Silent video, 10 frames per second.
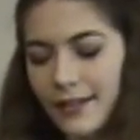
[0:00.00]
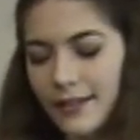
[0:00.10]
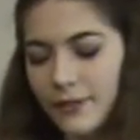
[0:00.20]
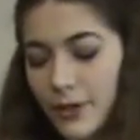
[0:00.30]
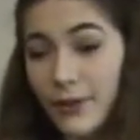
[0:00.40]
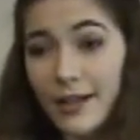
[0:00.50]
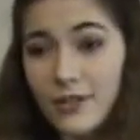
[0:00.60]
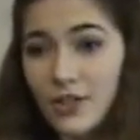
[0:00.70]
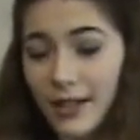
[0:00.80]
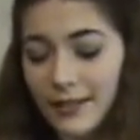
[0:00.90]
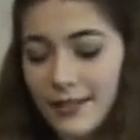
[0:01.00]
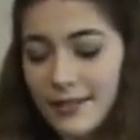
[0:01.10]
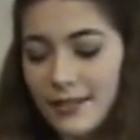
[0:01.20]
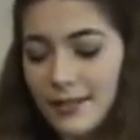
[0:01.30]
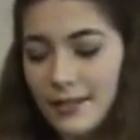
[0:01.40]
Rewrite your
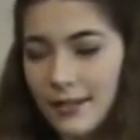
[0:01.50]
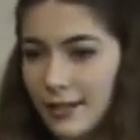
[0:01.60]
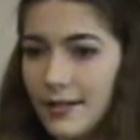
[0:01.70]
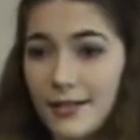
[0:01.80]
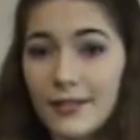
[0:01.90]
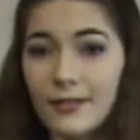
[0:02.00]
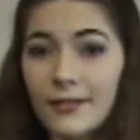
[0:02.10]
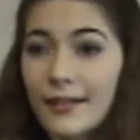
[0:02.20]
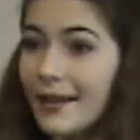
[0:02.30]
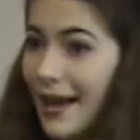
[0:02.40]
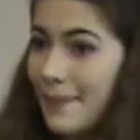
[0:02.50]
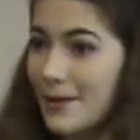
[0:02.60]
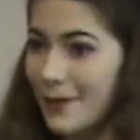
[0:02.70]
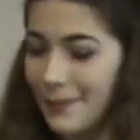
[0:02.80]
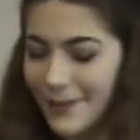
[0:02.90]
checklist on this new happy
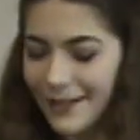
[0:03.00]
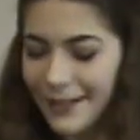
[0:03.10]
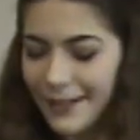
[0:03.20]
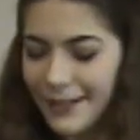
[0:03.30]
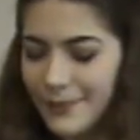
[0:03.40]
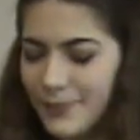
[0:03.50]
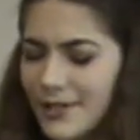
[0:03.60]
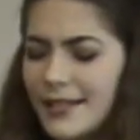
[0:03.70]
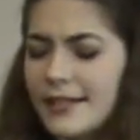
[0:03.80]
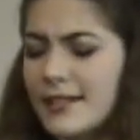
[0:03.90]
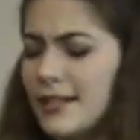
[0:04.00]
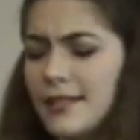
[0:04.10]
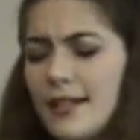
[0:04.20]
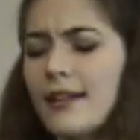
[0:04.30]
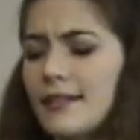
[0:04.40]
paper. Proceed to
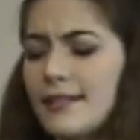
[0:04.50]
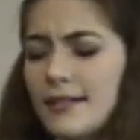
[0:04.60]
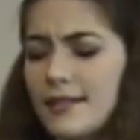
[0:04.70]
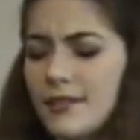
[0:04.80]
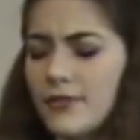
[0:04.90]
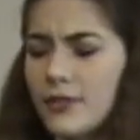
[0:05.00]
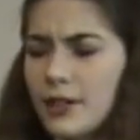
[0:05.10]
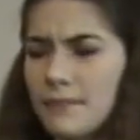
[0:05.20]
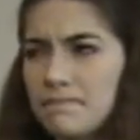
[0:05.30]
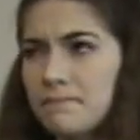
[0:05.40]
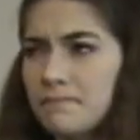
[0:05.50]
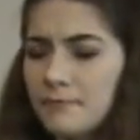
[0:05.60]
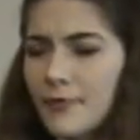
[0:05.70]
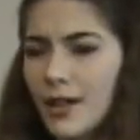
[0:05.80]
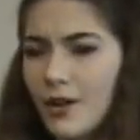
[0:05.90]
stare at this list for,
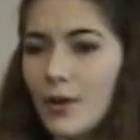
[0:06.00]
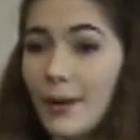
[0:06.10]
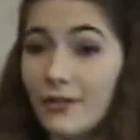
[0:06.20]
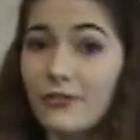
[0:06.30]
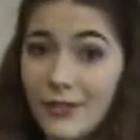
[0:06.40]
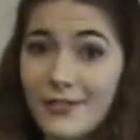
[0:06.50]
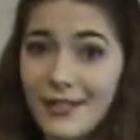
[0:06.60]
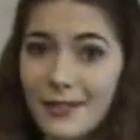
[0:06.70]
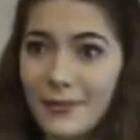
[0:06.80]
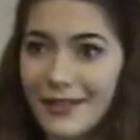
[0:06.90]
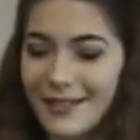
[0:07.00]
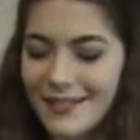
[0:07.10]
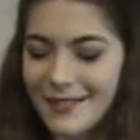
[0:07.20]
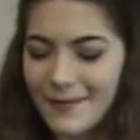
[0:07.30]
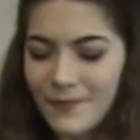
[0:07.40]
about 15
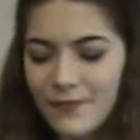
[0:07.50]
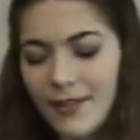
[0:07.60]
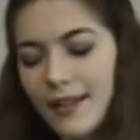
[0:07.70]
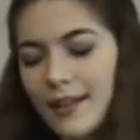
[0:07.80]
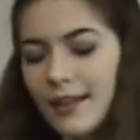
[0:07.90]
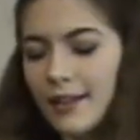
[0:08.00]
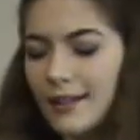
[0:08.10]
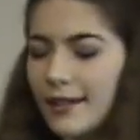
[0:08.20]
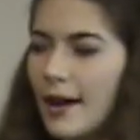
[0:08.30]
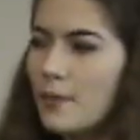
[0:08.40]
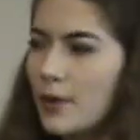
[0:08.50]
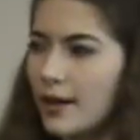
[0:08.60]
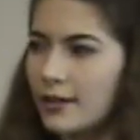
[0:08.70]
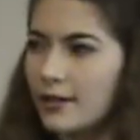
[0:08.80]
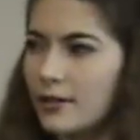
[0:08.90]
minutes. Now
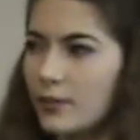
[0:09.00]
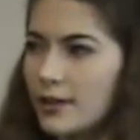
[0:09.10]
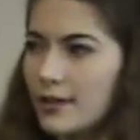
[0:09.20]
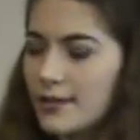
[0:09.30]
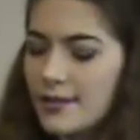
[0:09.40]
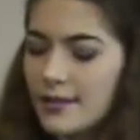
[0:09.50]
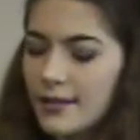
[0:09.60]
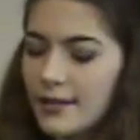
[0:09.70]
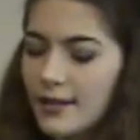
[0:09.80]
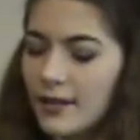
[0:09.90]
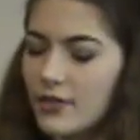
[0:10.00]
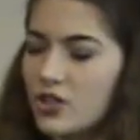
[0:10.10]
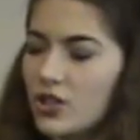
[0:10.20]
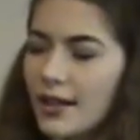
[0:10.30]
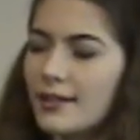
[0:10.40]
ponder the wonders of the
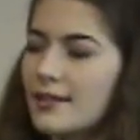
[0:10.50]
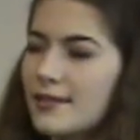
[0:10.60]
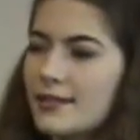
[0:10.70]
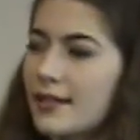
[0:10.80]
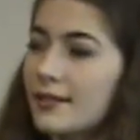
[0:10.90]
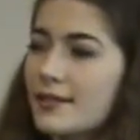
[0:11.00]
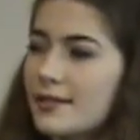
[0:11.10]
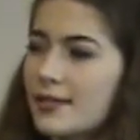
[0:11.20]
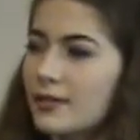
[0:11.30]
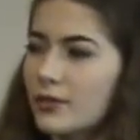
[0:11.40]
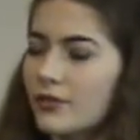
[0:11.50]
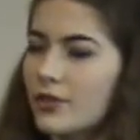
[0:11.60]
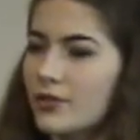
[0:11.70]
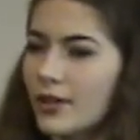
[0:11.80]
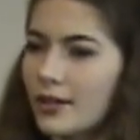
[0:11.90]
shiny stainless steel
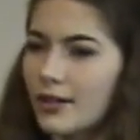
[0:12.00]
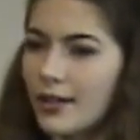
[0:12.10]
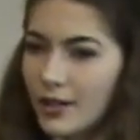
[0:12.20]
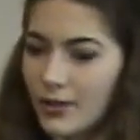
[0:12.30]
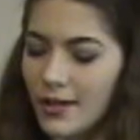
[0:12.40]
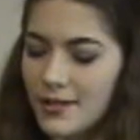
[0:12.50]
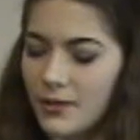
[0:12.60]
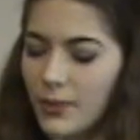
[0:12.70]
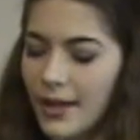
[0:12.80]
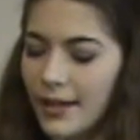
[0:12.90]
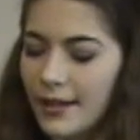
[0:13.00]
refrigerator across the way.